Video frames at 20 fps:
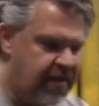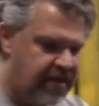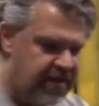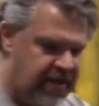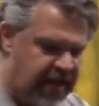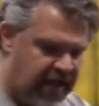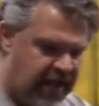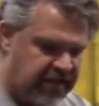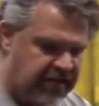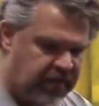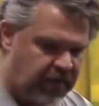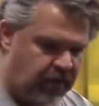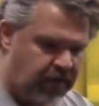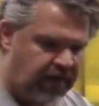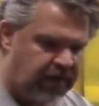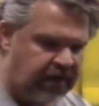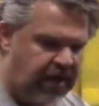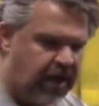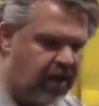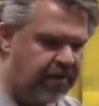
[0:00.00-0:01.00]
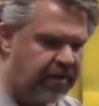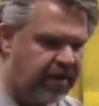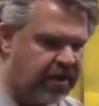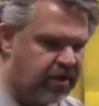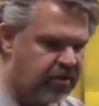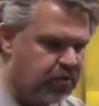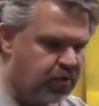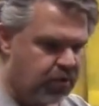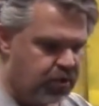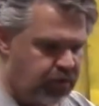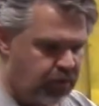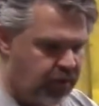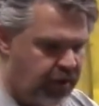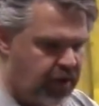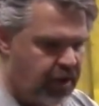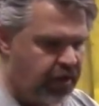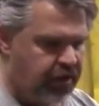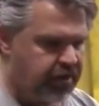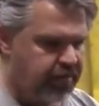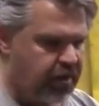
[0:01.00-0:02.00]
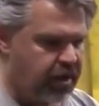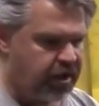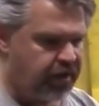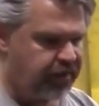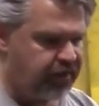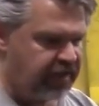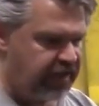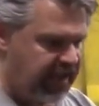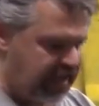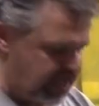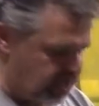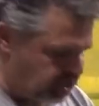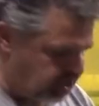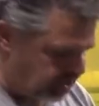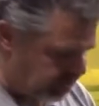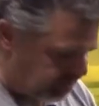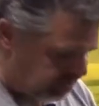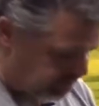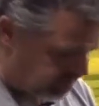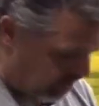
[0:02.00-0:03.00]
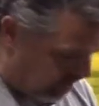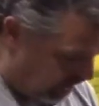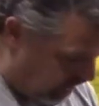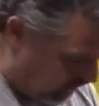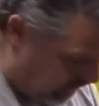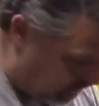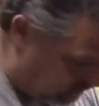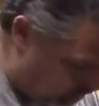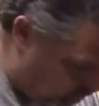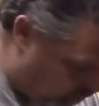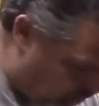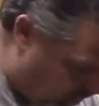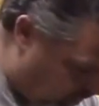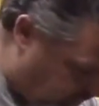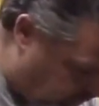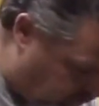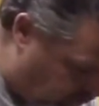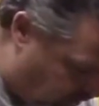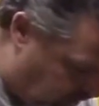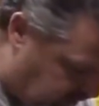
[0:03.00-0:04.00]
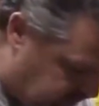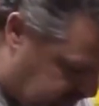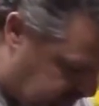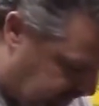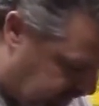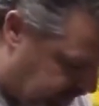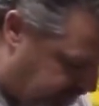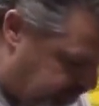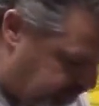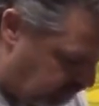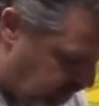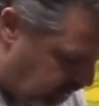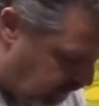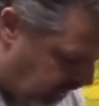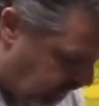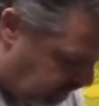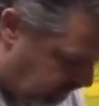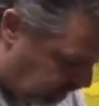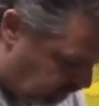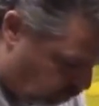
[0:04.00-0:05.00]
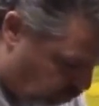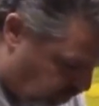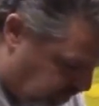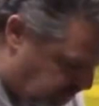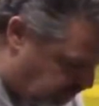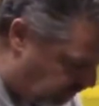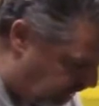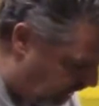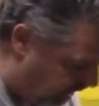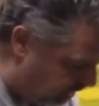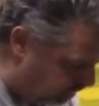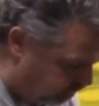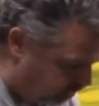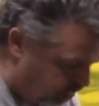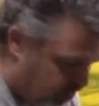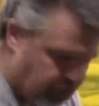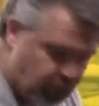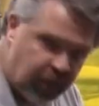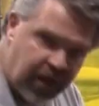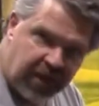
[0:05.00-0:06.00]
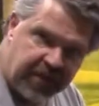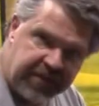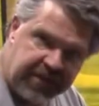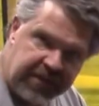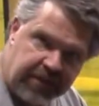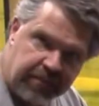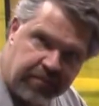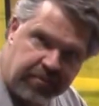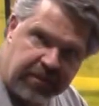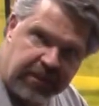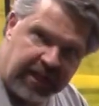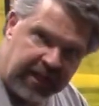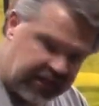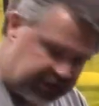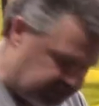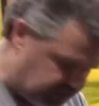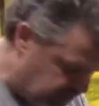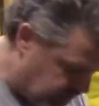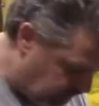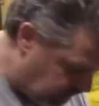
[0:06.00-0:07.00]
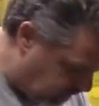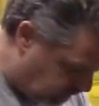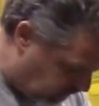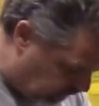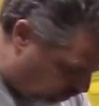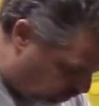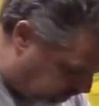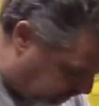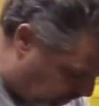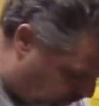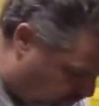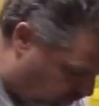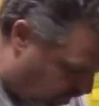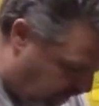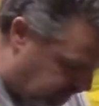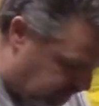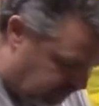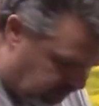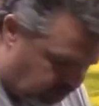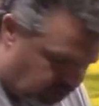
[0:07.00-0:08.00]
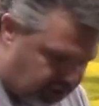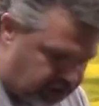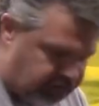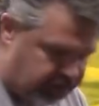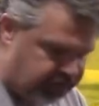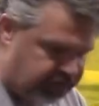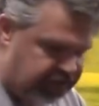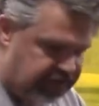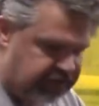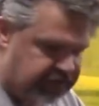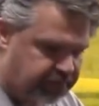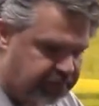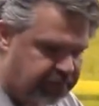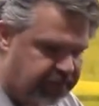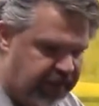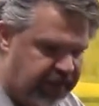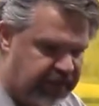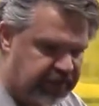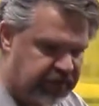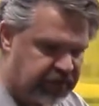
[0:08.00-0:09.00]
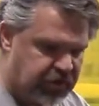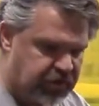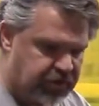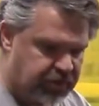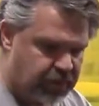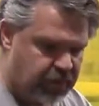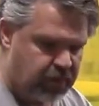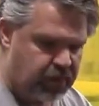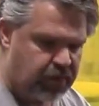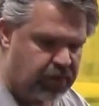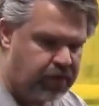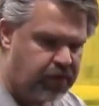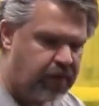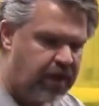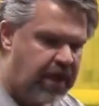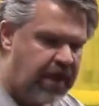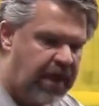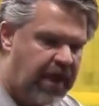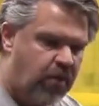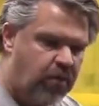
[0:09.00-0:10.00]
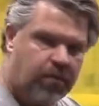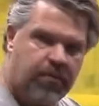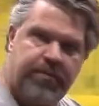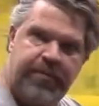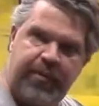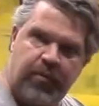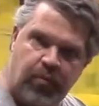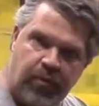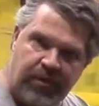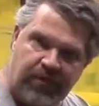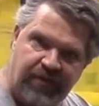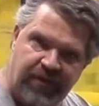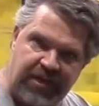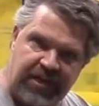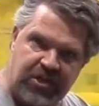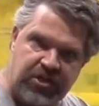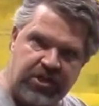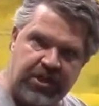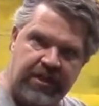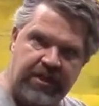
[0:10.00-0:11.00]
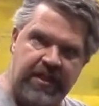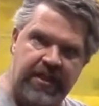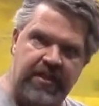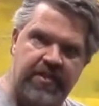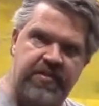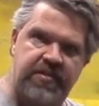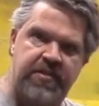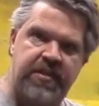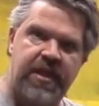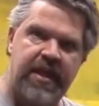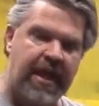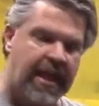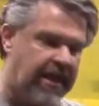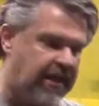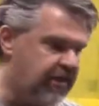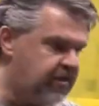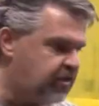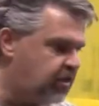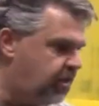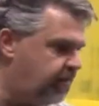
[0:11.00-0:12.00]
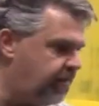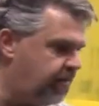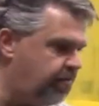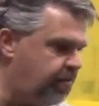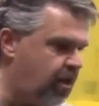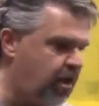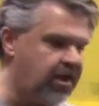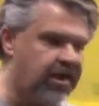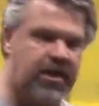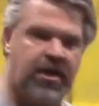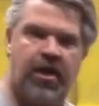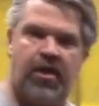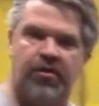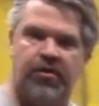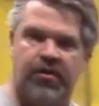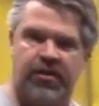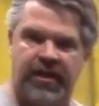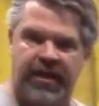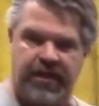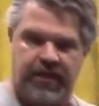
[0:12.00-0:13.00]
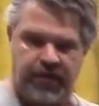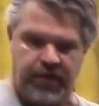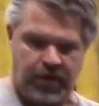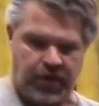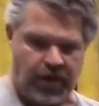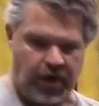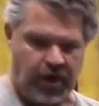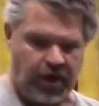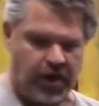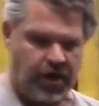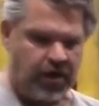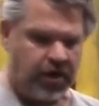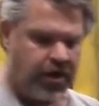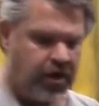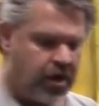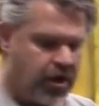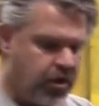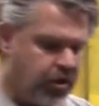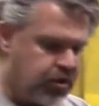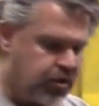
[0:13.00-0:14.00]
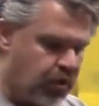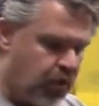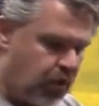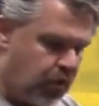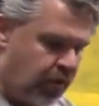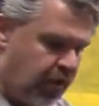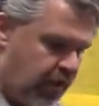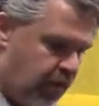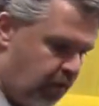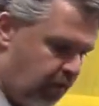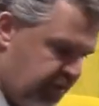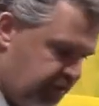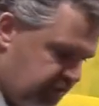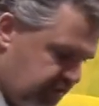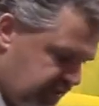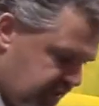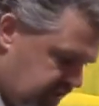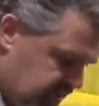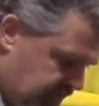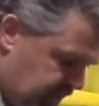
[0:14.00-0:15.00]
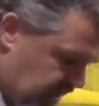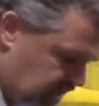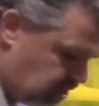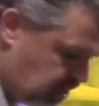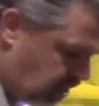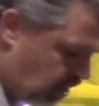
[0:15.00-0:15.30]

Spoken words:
nasty right now because we're doing all the modifications and the rough welding. And then once we have all the welding in place, then we'll be grinding all of these plates smooth, and we'll be refinishing this, and it's going to be body color like the car. So with the suspension